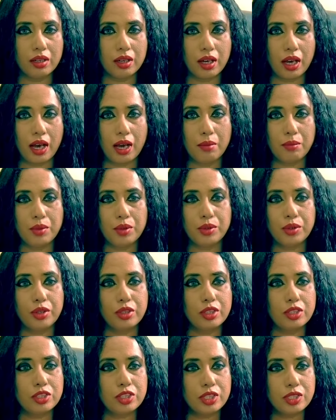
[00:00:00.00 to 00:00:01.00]
I'm not
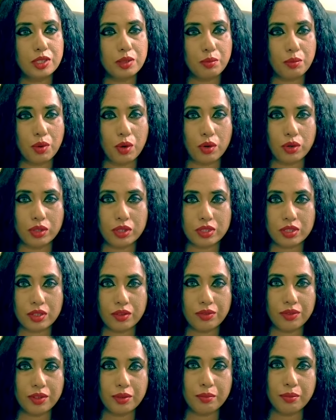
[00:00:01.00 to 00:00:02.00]
going to judge the morals
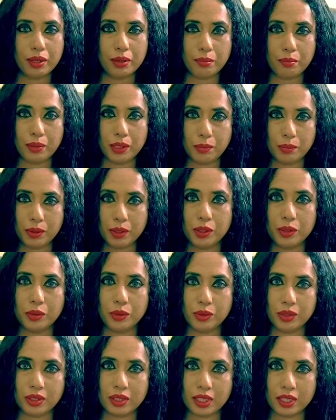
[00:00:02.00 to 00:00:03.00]
of it, but people
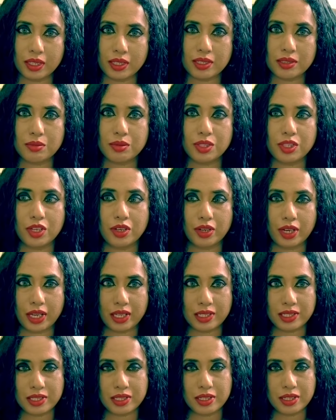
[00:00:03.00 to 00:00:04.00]
do things which are
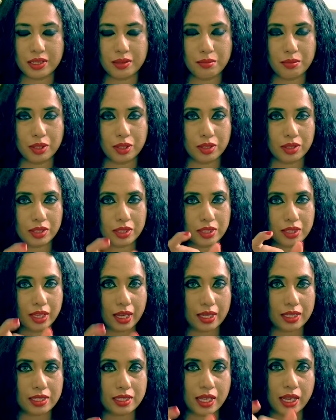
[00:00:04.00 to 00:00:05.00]
extreme because they
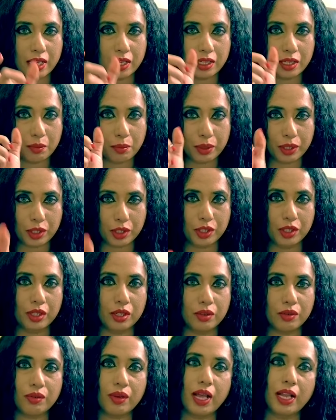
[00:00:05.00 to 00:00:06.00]
assign a
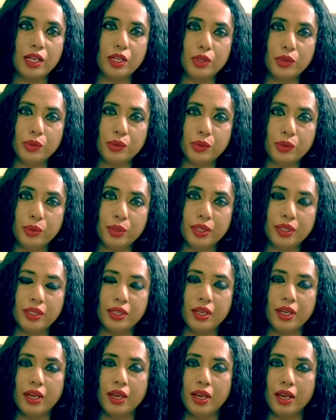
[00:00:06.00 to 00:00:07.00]
particular value to it,
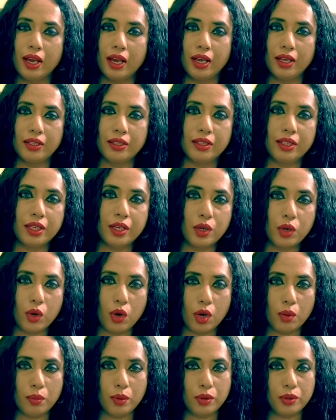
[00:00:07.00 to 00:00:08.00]
and they
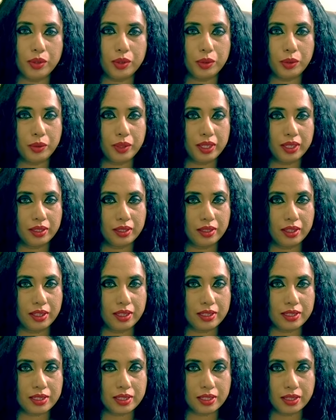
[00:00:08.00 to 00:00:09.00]
go about doing
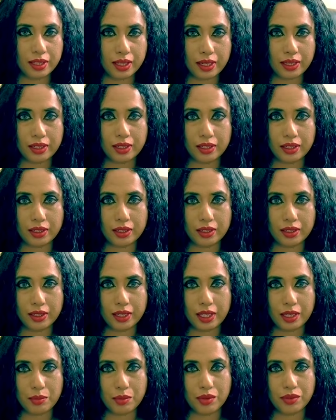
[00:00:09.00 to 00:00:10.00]
things in that
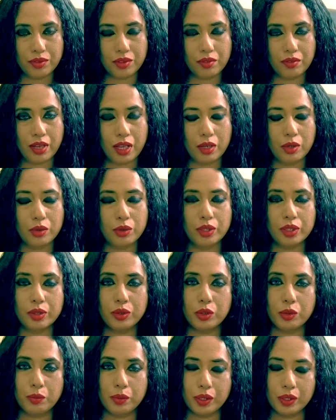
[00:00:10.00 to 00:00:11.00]
name of the value. It
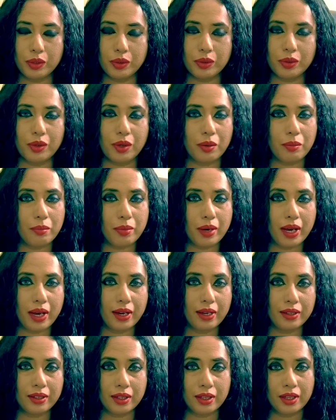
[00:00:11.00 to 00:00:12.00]
could be good or
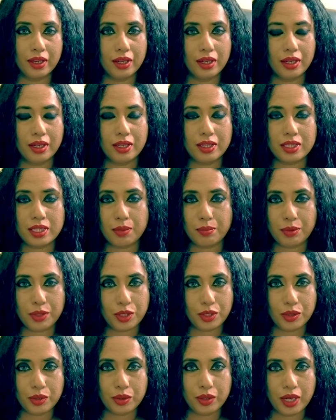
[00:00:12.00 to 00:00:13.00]
bad. It's up to
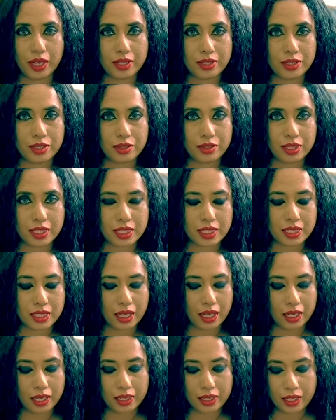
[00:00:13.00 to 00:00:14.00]
you guys to
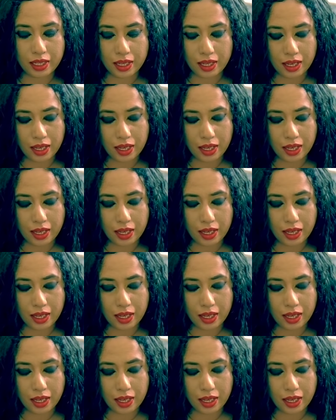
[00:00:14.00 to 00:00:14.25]
decide.